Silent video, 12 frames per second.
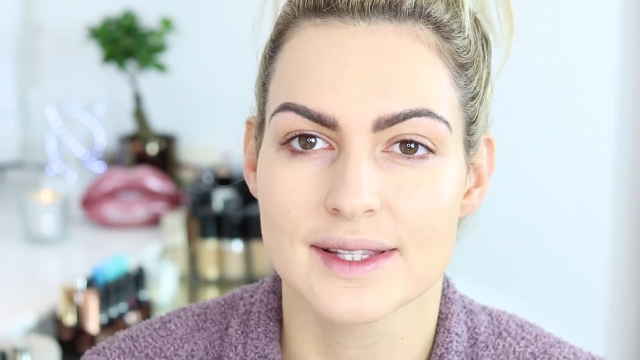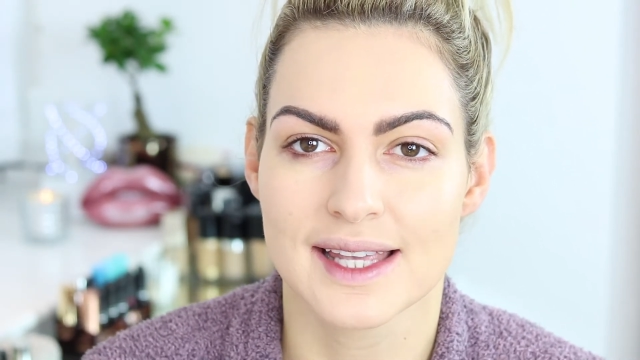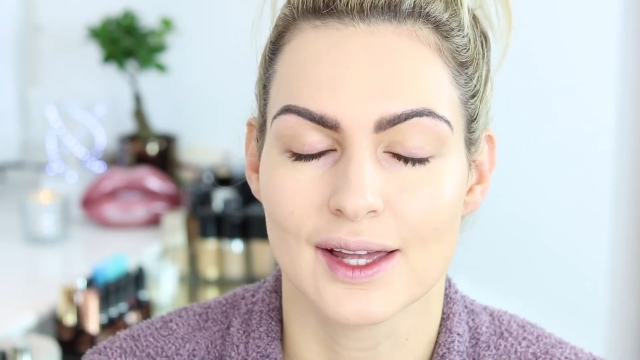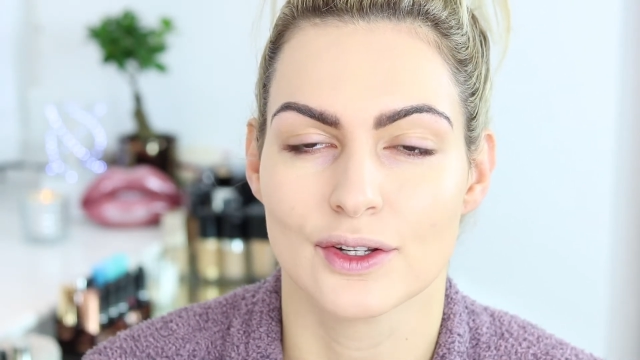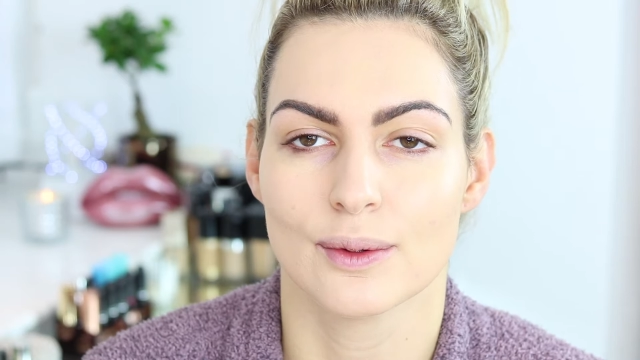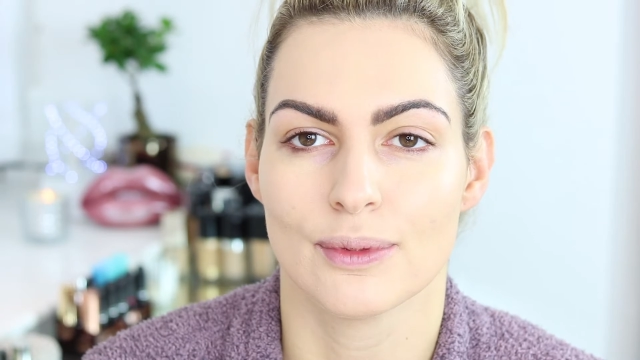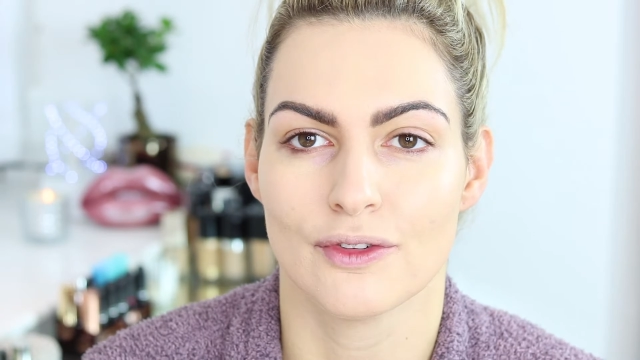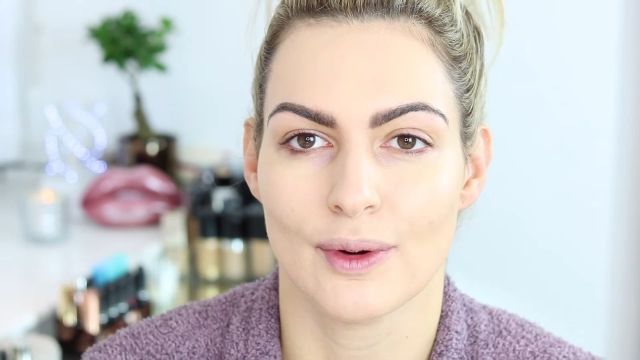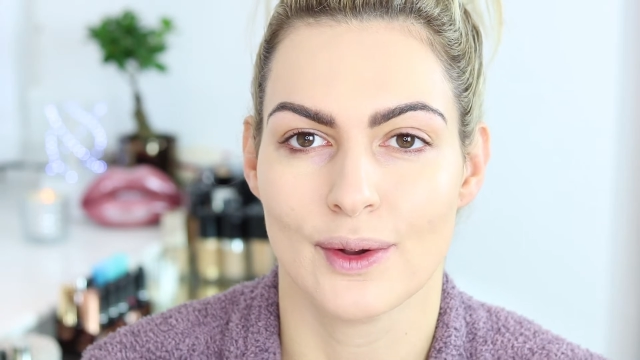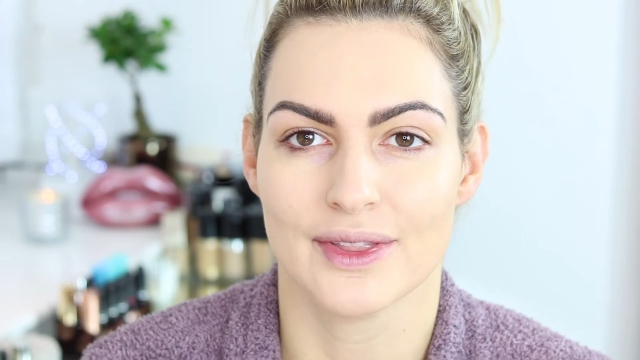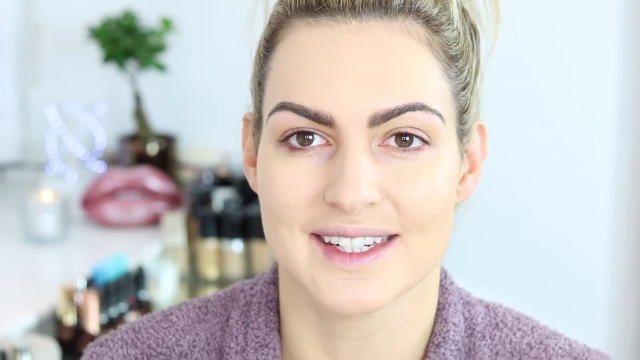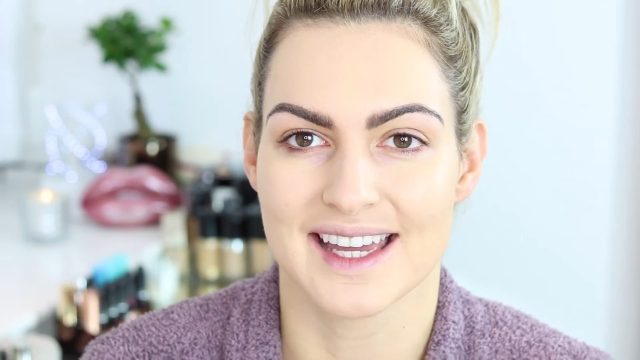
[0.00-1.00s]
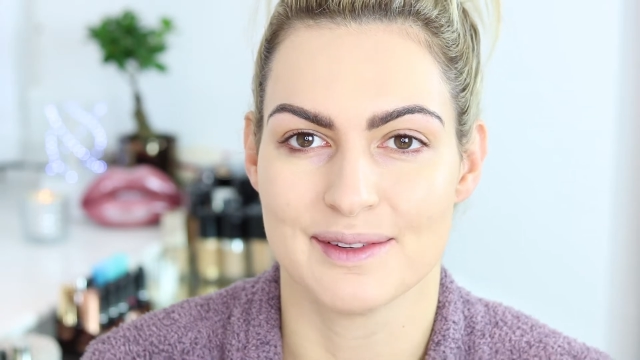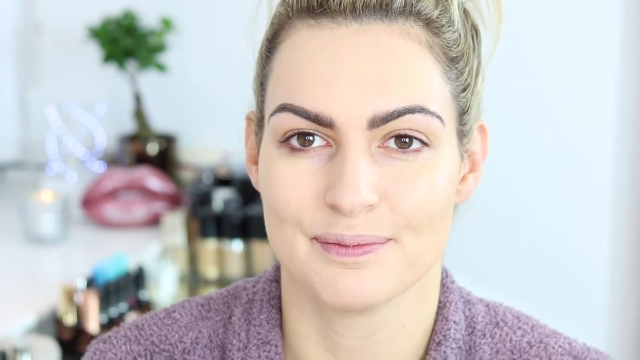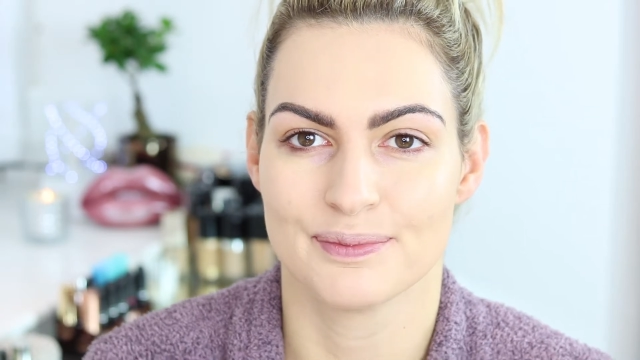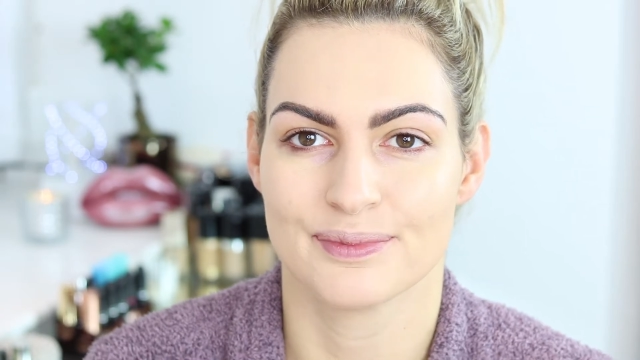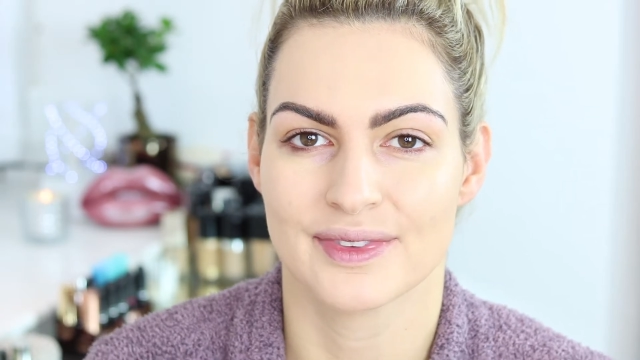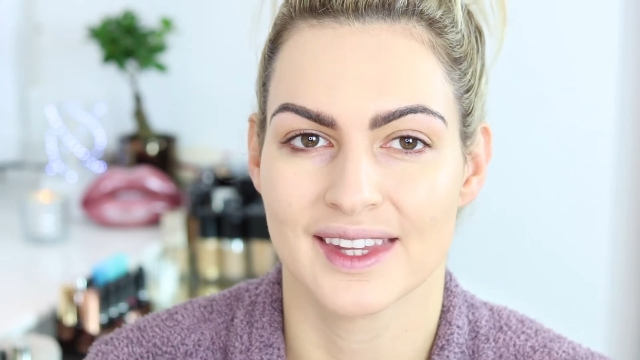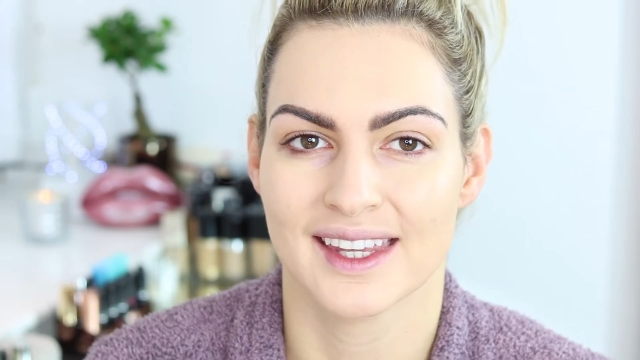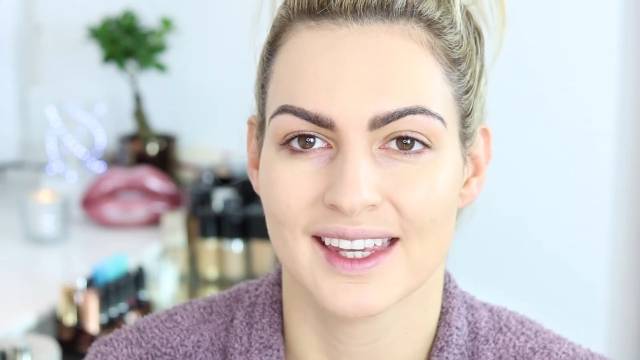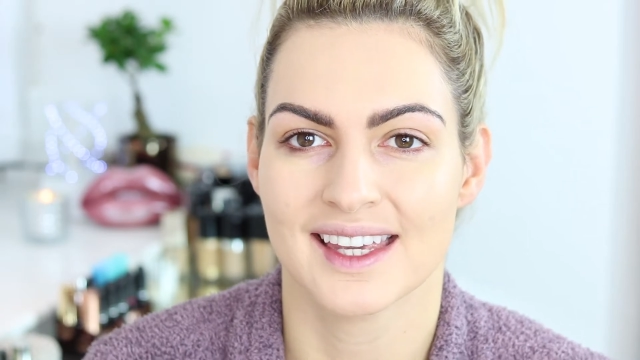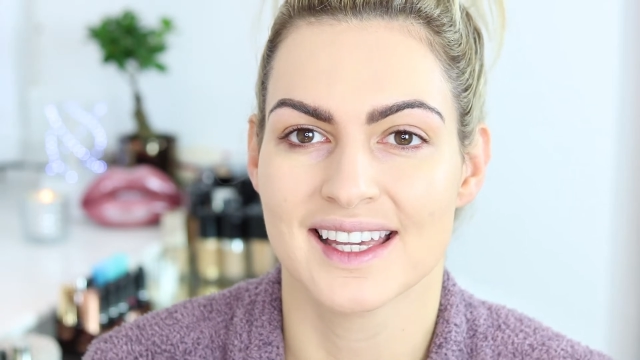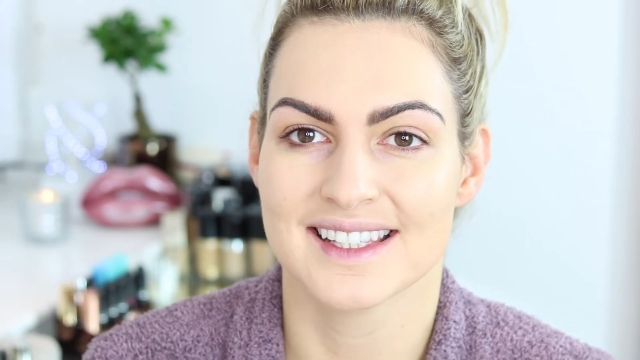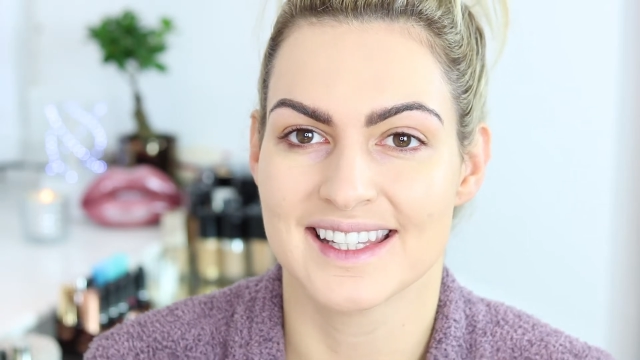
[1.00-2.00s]
it's held up throughout the day.
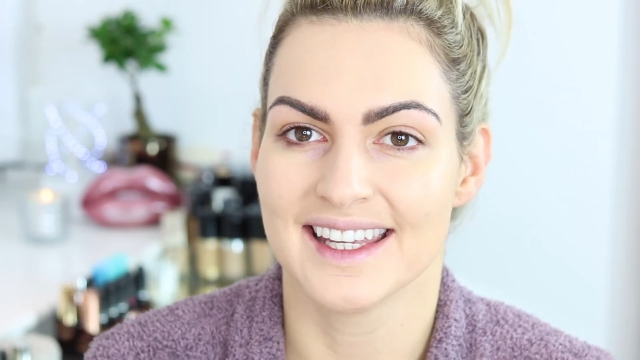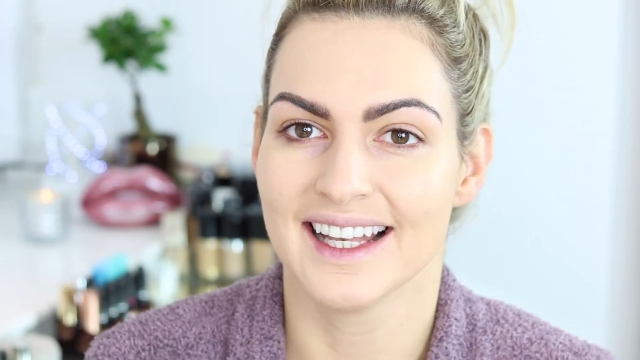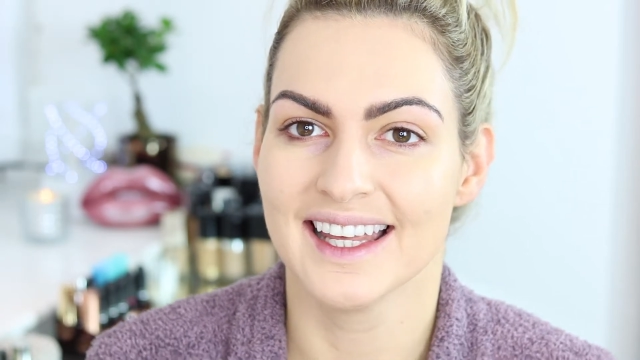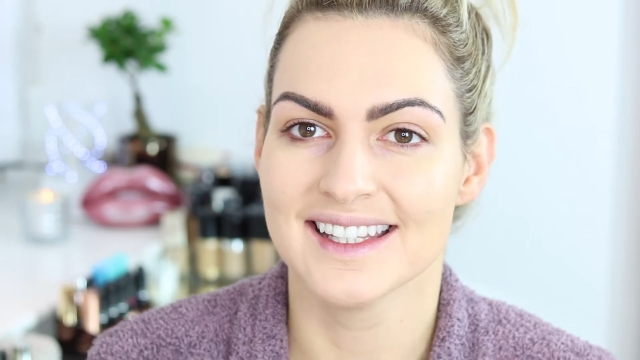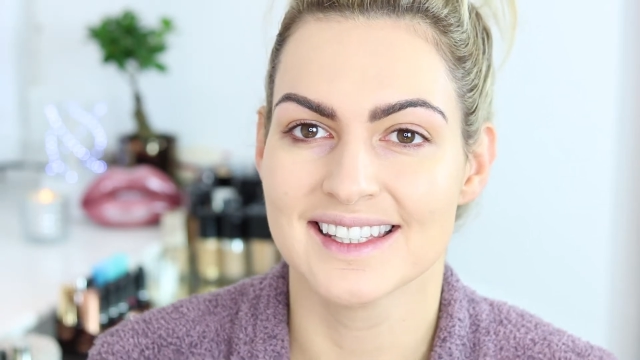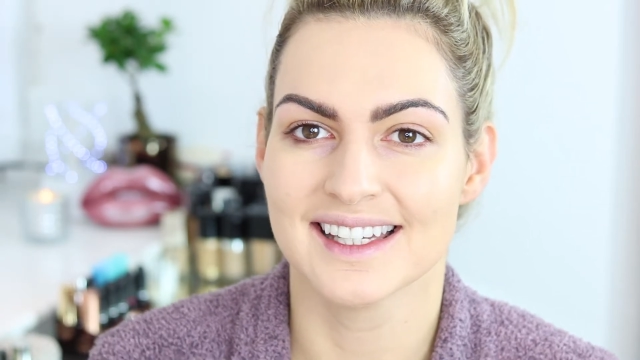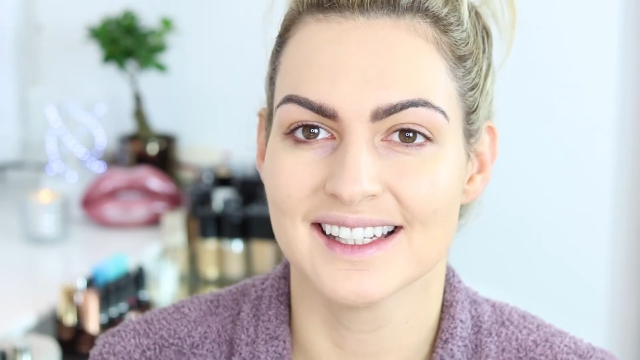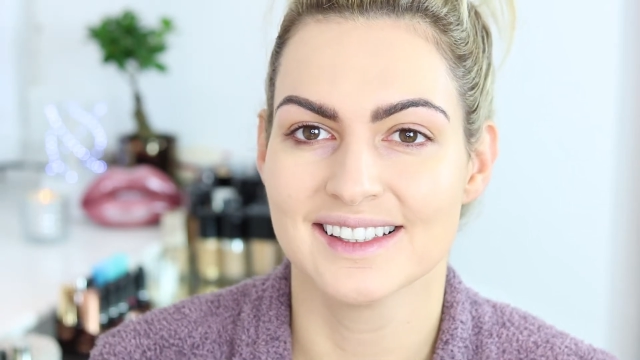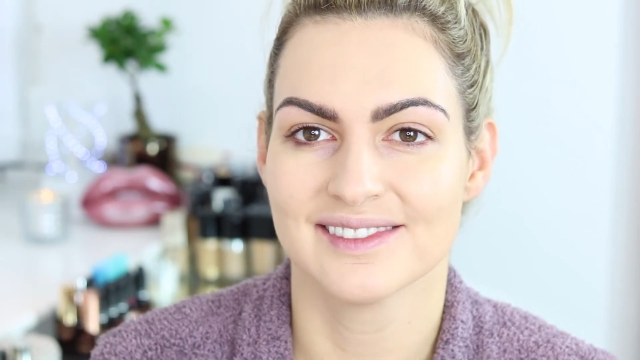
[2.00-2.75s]
See you later.